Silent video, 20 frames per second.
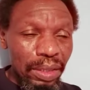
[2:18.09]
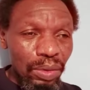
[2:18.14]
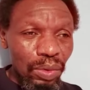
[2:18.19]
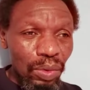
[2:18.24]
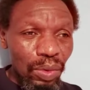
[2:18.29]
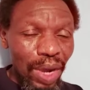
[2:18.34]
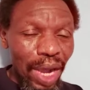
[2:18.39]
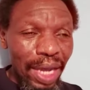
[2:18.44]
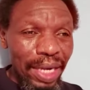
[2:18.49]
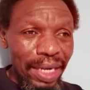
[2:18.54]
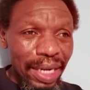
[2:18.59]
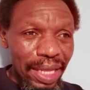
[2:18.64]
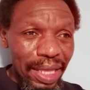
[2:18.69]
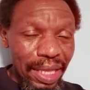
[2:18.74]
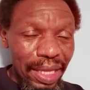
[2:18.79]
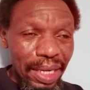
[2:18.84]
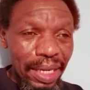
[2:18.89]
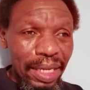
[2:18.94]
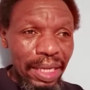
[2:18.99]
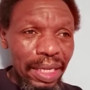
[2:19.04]
Uganda
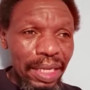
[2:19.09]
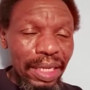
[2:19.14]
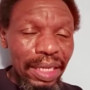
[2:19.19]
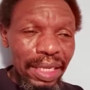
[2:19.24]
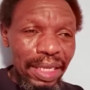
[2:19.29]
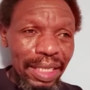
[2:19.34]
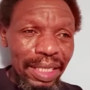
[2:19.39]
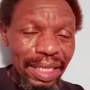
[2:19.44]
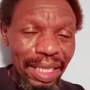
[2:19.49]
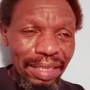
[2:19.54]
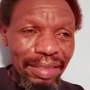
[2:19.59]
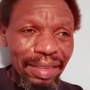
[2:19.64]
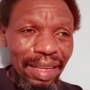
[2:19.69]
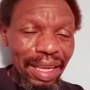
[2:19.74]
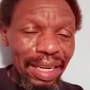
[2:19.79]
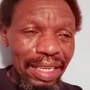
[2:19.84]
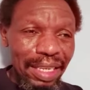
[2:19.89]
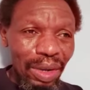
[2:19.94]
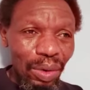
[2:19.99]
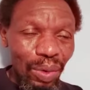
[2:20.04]
3
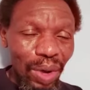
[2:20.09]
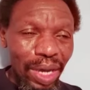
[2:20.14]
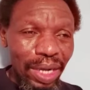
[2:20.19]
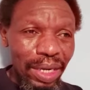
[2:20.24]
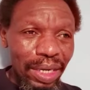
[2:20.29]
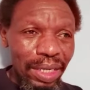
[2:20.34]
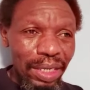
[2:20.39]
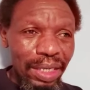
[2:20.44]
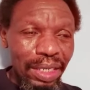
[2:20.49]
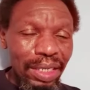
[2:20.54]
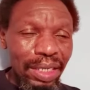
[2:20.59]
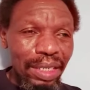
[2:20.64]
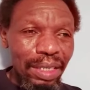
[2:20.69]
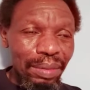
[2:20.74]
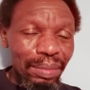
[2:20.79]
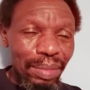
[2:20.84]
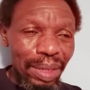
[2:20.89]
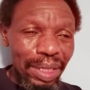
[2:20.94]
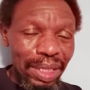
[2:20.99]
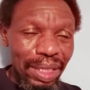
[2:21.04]
Tanzania 1.
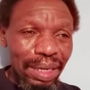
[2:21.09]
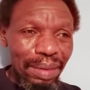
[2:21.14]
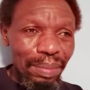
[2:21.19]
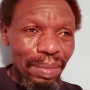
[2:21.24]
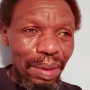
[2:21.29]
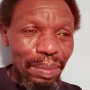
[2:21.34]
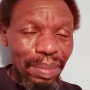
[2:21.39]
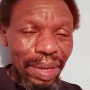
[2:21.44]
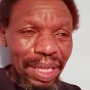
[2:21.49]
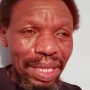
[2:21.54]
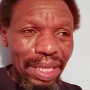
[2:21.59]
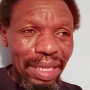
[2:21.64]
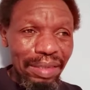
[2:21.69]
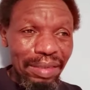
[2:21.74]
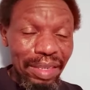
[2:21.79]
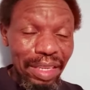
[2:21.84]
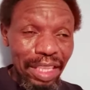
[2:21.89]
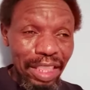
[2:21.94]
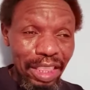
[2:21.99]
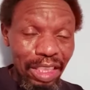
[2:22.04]
But remember
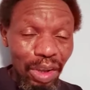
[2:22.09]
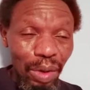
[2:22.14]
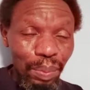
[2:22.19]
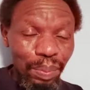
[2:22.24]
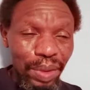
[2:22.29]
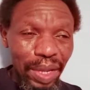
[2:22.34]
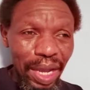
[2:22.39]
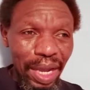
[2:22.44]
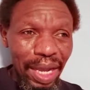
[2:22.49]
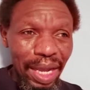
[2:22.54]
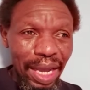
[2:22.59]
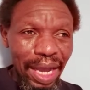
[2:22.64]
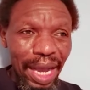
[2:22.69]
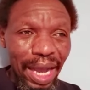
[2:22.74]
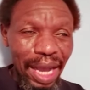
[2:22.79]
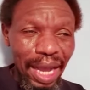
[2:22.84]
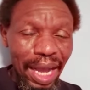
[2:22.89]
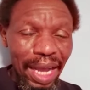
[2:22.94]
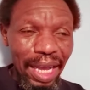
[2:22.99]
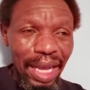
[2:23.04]
this Ethiopia
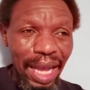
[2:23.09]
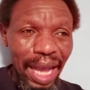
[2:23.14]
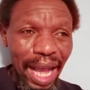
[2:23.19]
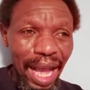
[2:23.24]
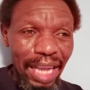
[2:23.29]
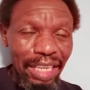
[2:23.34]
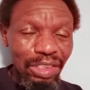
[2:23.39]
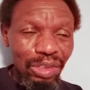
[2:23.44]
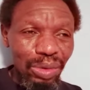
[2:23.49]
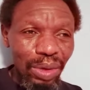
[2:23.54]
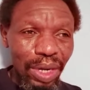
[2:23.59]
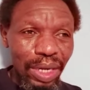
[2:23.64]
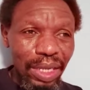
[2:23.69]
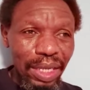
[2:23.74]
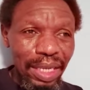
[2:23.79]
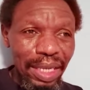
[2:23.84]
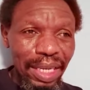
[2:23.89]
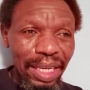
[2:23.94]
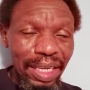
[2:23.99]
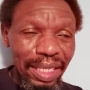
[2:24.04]

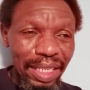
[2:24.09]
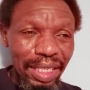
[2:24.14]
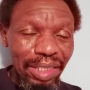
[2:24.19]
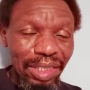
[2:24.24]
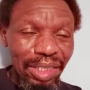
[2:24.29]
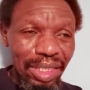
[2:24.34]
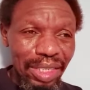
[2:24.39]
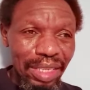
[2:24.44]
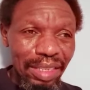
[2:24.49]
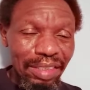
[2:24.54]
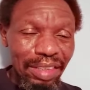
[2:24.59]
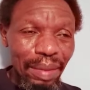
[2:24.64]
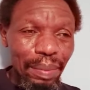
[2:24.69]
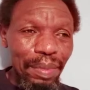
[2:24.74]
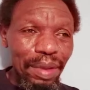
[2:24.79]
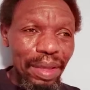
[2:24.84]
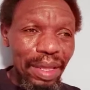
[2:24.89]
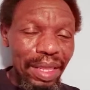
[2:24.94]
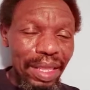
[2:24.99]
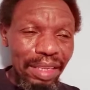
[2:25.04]
actually reached the
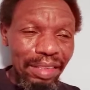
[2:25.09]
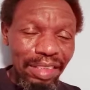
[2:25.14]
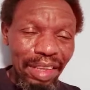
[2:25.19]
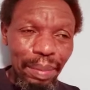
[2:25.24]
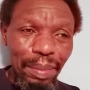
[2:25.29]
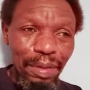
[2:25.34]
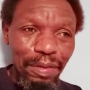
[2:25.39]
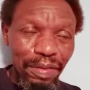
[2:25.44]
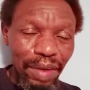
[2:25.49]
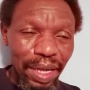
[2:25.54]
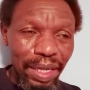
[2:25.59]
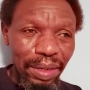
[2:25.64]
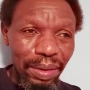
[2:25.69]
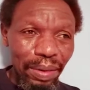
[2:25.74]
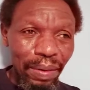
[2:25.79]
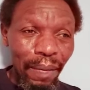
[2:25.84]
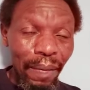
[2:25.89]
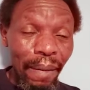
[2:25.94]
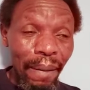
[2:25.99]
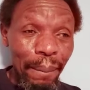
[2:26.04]
semi the semi
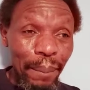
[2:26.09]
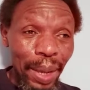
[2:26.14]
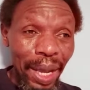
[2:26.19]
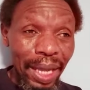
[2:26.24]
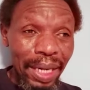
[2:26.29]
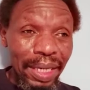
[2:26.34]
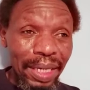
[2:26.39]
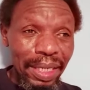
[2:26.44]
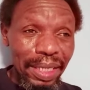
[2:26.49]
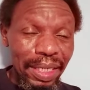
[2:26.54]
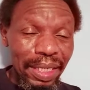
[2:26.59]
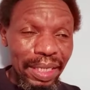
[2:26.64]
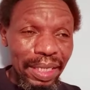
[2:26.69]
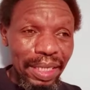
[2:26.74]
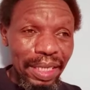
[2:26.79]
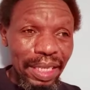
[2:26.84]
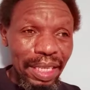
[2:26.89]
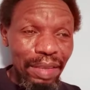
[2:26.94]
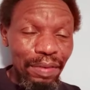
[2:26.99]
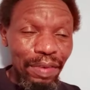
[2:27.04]
final and
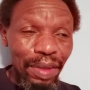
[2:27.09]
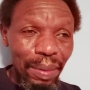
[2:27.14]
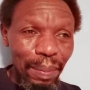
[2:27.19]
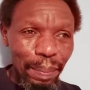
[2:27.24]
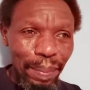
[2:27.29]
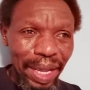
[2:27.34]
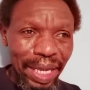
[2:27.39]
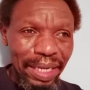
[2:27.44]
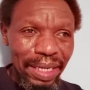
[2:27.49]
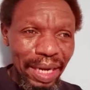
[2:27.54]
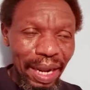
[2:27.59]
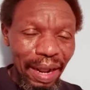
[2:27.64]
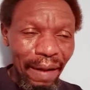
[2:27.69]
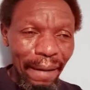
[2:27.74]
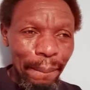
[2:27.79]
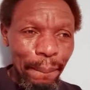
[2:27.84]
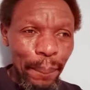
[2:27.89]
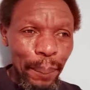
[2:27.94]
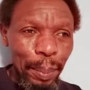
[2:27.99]
even better